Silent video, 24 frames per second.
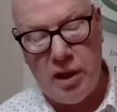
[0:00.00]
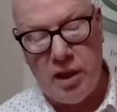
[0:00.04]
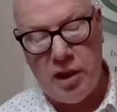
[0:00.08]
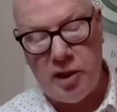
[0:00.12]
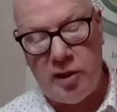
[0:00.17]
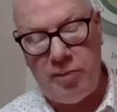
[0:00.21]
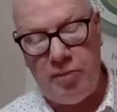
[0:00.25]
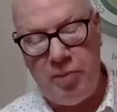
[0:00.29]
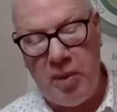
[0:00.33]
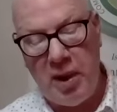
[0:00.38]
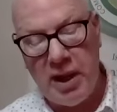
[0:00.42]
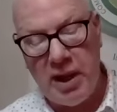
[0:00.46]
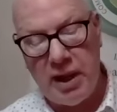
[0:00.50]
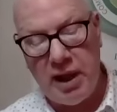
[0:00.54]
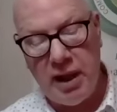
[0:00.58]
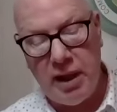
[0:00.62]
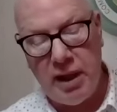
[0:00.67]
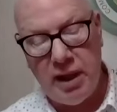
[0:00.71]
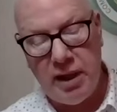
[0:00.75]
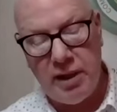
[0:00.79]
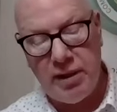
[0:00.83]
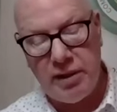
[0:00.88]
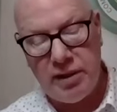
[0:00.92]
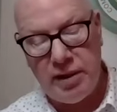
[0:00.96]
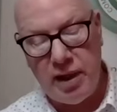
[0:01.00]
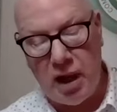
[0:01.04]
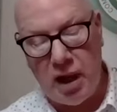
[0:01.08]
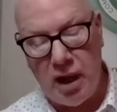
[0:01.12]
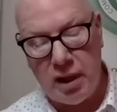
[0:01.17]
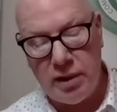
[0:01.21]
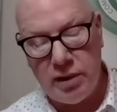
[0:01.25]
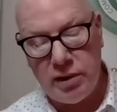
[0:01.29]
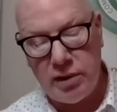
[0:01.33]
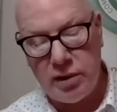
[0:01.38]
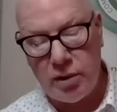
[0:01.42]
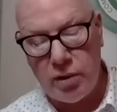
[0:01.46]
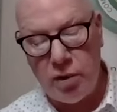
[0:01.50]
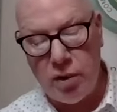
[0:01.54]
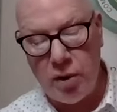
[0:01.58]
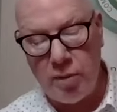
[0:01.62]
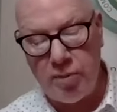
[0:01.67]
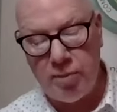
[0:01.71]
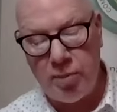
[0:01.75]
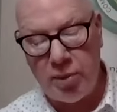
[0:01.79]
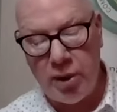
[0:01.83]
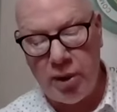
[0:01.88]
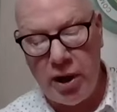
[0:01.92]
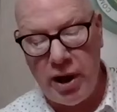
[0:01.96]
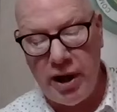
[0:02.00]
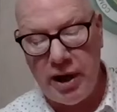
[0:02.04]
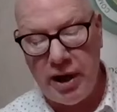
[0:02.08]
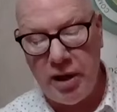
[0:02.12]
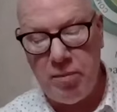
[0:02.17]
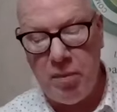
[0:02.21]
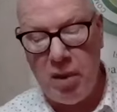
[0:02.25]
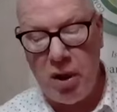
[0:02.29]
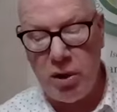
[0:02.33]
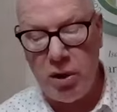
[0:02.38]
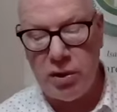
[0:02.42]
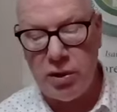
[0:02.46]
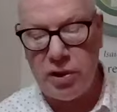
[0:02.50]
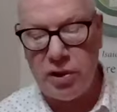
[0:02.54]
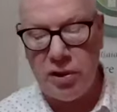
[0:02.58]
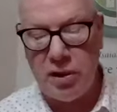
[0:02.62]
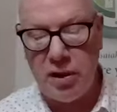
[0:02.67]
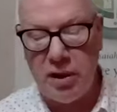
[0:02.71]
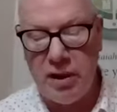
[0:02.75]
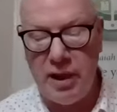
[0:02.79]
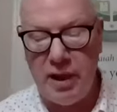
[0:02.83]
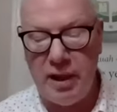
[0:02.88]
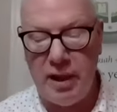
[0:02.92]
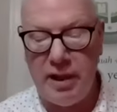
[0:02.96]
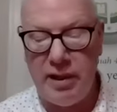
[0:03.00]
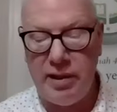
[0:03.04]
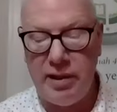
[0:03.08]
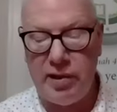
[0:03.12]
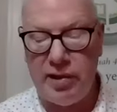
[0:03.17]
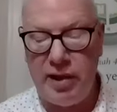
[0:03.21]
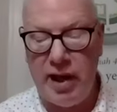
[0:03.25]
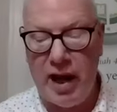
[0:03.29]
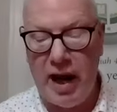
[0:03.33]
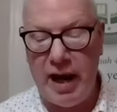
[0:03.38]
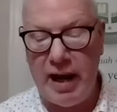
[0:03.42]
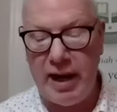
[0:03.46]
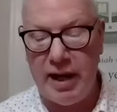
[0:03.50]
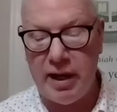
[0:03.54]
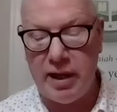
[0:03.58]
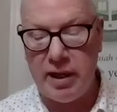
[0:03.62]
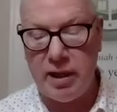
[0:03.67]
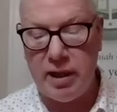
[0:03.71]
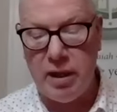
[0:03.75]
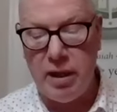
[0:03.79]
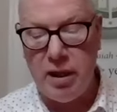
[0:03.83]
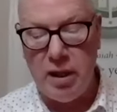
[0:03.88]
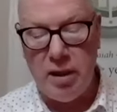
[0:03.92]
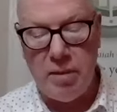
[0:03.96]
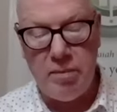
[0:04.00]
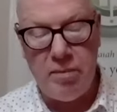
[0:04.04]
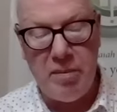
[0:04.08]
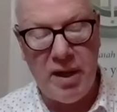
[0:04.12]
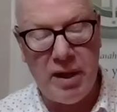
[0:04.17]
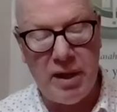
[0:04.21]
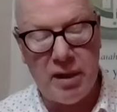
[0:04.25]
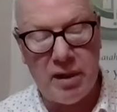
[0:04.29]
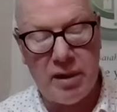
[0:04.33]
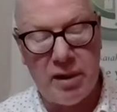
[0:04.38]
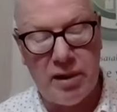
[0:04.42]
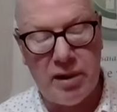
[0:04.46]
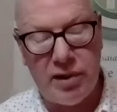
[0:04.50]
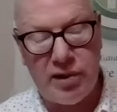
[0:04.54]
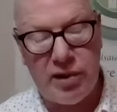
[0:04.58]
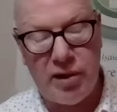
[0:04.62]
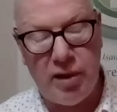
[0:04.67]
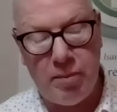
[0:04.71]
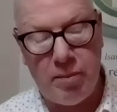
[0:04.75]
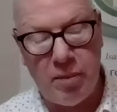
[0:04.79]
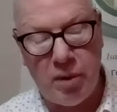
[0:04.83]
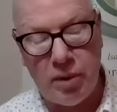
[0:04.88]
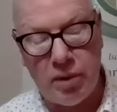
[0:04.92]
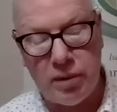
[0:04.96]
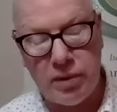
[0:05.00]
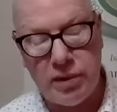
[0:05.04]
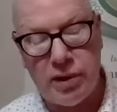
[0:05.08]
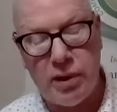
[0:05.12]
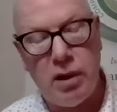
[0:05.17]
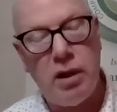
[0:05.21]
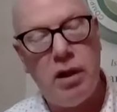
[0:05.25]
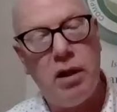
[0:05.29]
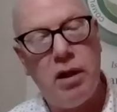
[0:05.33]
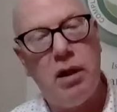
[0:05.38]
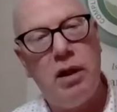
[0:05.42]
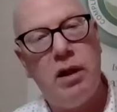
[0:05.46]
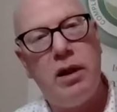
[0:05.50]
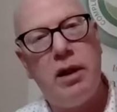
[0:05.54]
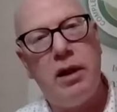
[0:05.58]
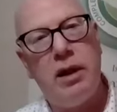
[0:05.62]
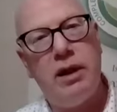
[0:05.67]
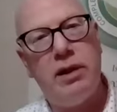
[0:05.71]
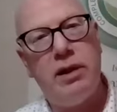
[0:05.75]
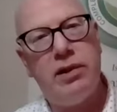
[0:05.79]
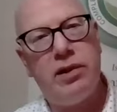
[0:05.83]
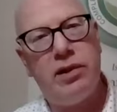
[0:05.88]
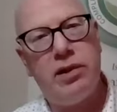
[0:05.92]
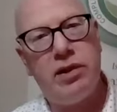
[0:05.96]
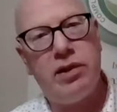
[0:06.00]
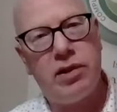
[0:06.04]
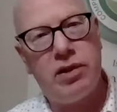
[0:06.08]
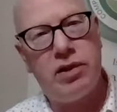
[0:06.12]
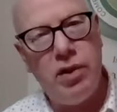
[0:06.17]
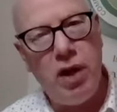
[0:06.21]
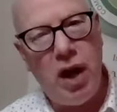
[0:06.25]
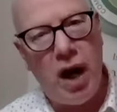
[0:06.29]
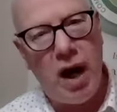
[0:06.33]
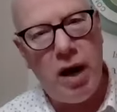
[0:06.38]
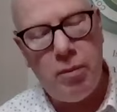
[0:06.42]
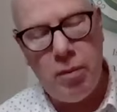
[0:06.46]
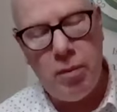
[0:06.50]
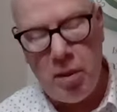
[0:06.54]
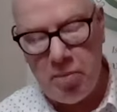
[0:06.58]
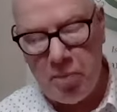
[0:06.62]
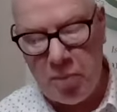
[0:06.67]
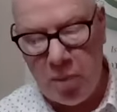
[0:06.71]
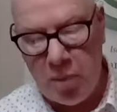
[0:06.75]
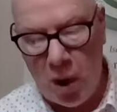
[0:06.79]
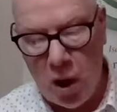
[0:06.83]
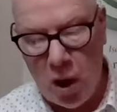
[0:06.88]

Speaking in tongues or praying emotionally ecstatic, meaningless symbols is not what